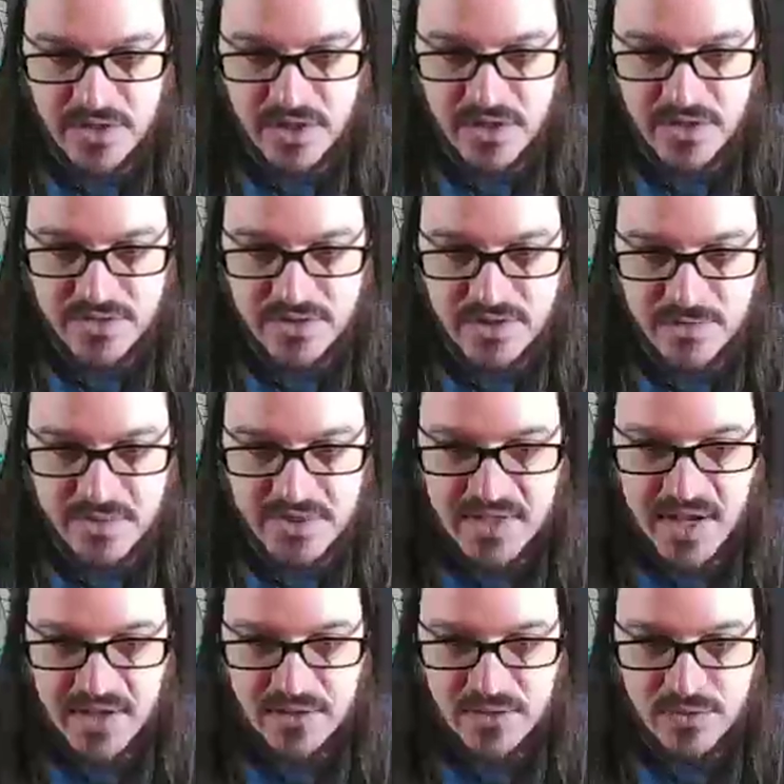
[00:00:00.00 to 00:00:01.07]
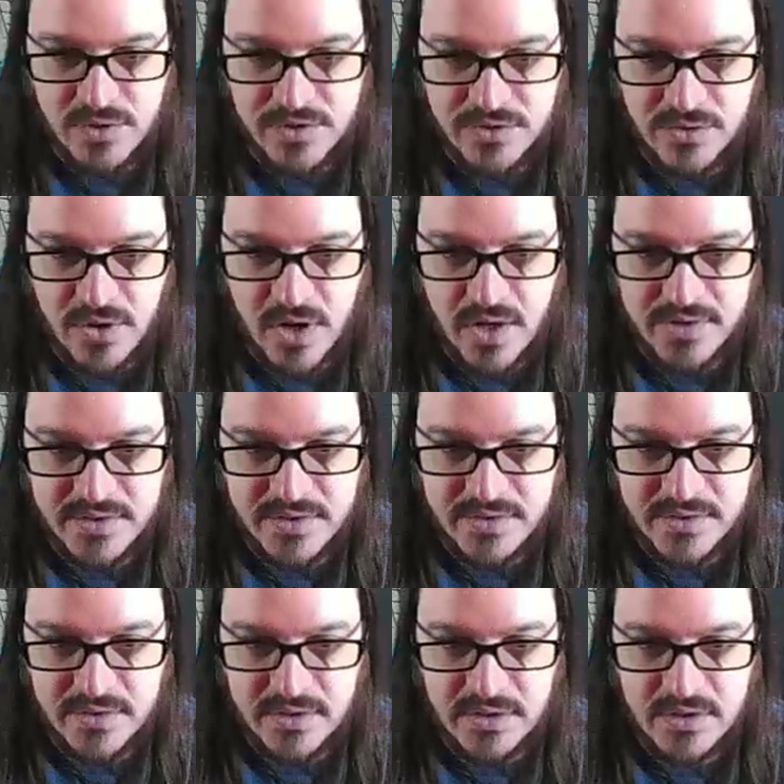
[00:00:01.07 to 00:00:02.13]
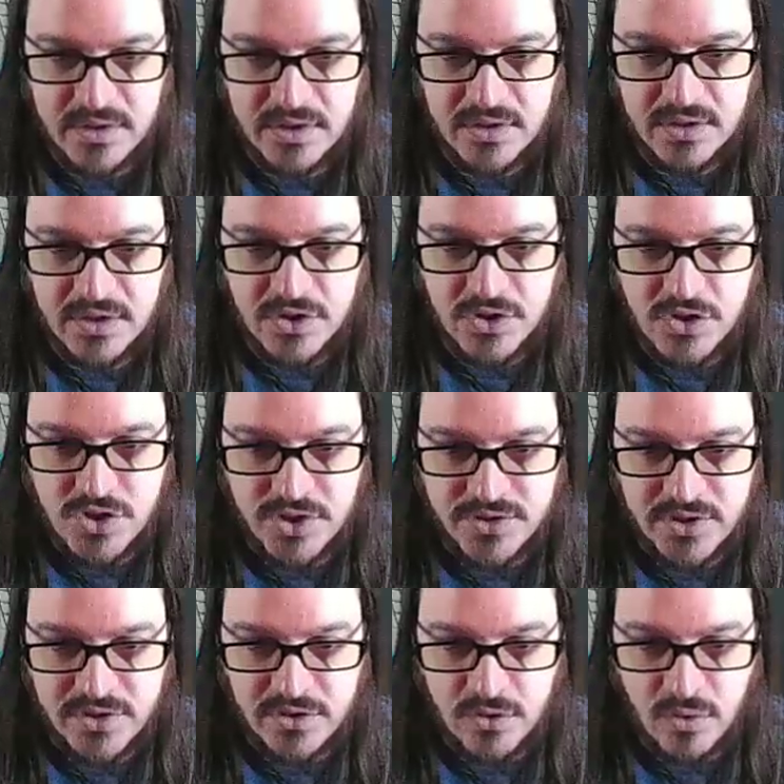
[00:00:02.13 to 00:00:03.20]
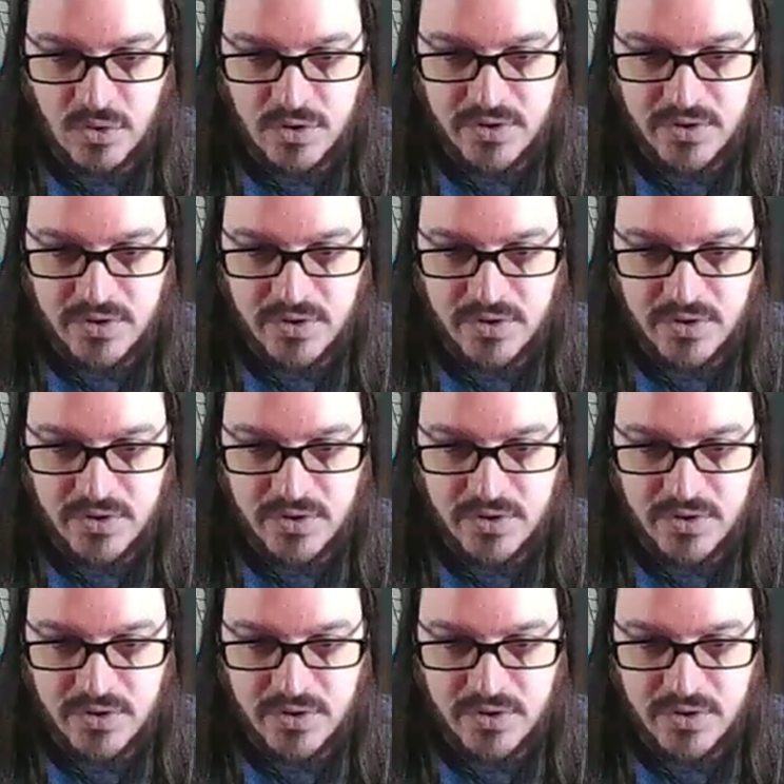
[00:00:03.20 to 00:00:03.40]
and there's going to be diagonal crisscrosses. Just ignore